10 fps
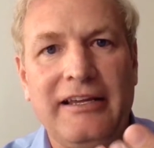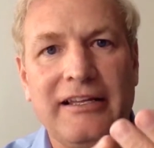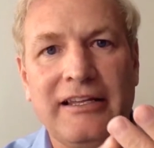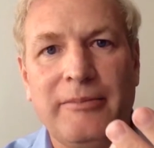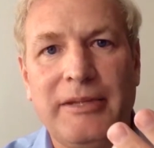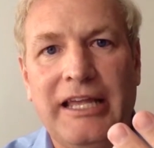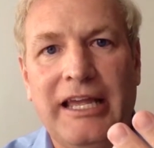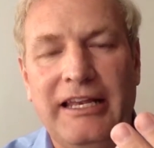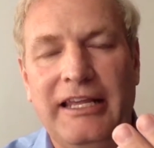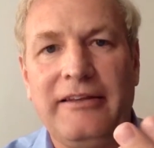
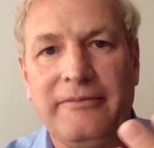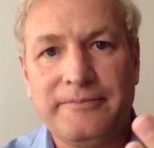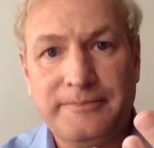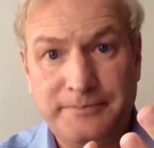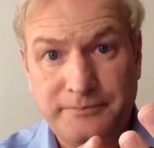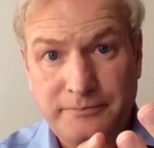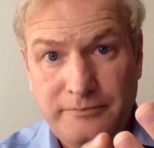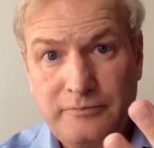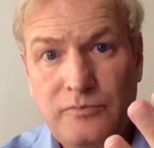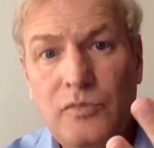eliminating,
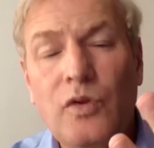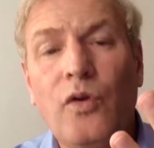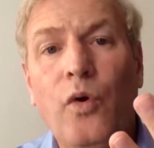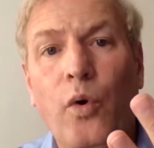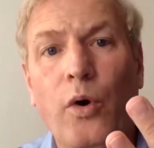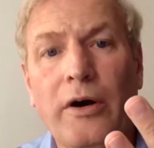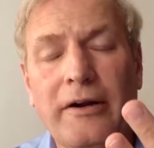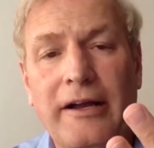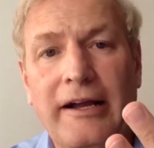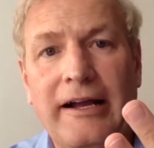
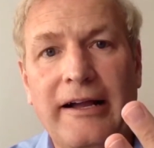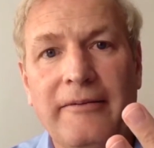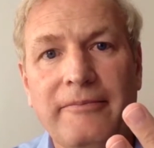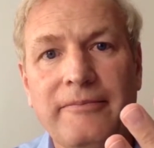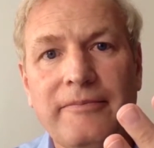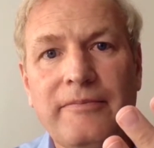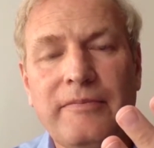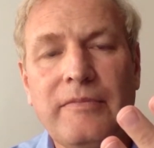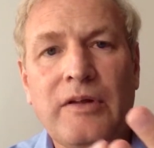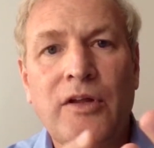or
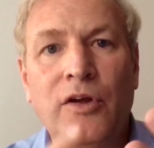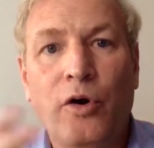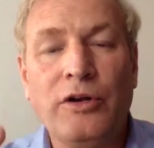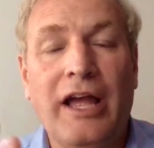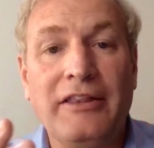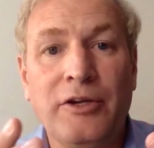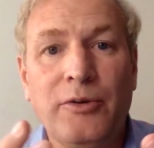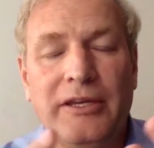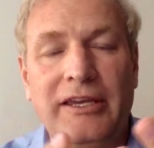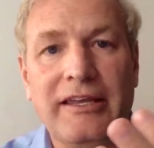not
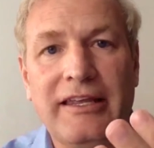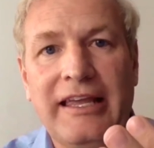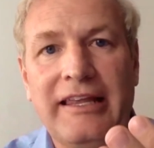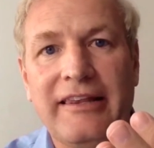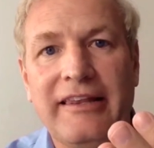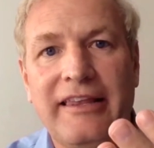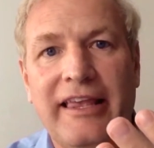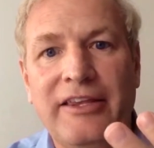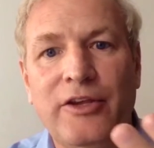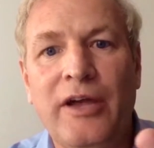doing it. And
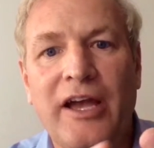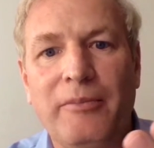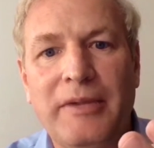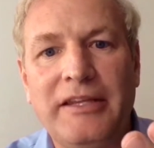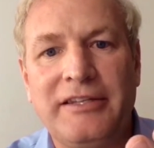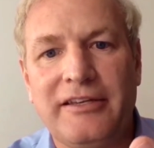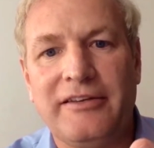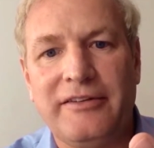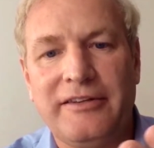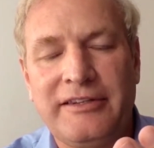you helped me
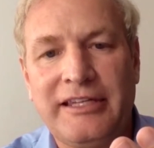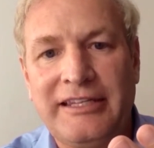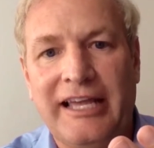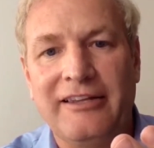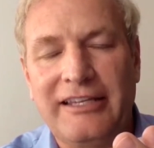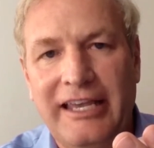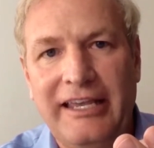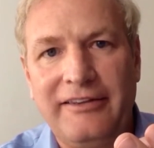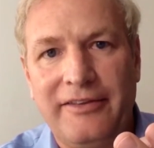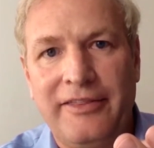to
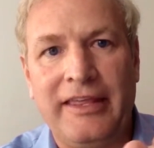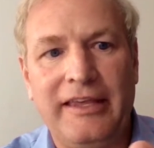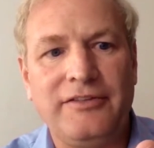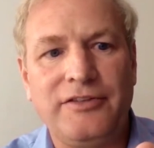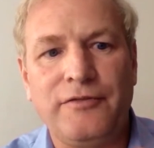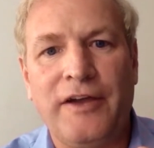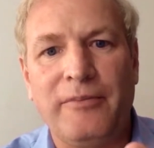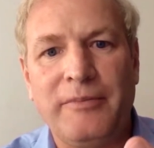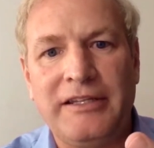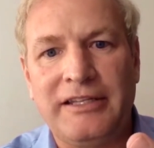delegate things, you've
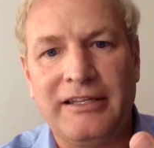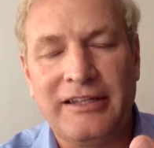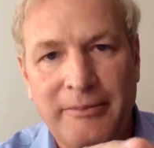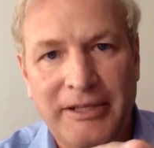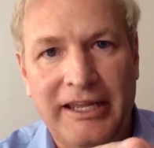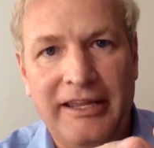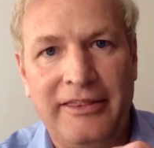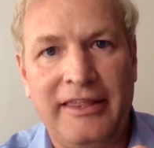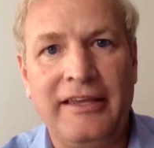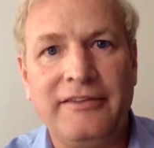helped me to
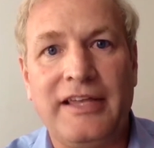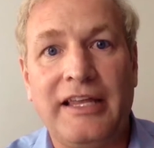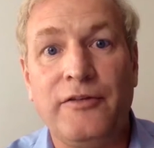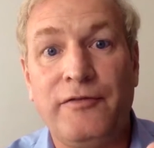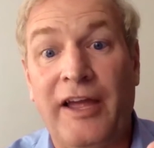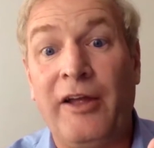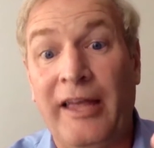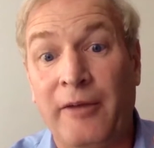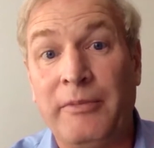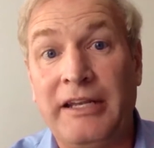eliminate things, and you've
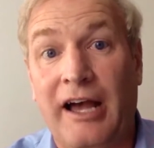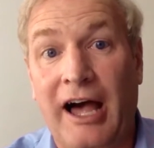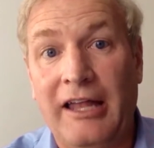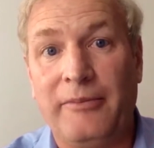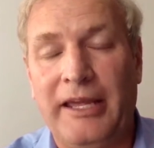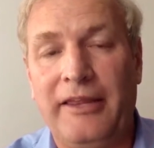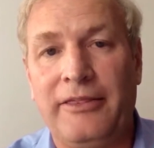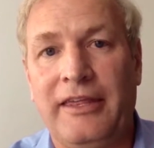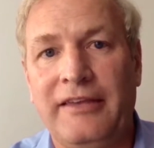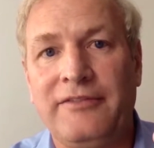helped me to automate
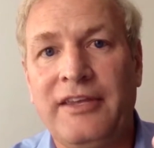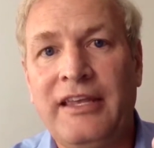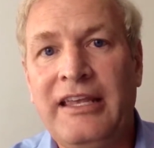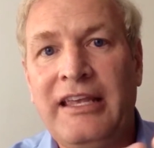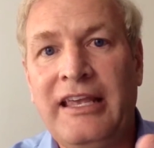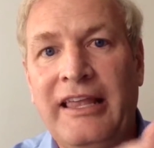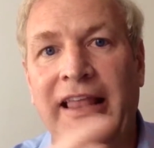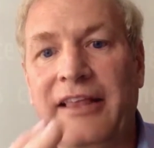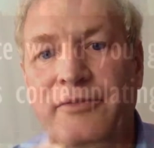things. And that's